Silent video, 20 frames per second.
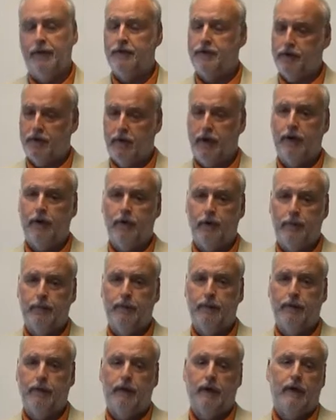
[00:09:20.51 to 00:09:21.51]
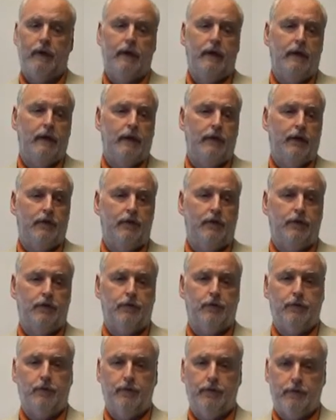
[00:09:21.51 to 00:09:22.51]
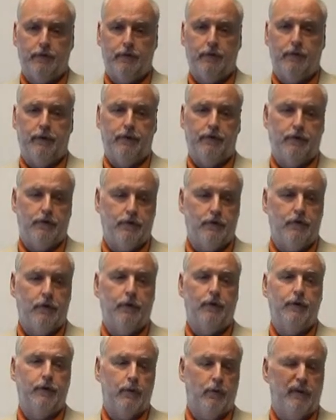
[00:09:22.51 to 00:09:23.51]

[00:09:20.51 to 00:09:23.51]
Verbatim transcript: It's an eye-opener it's also a good experience to show you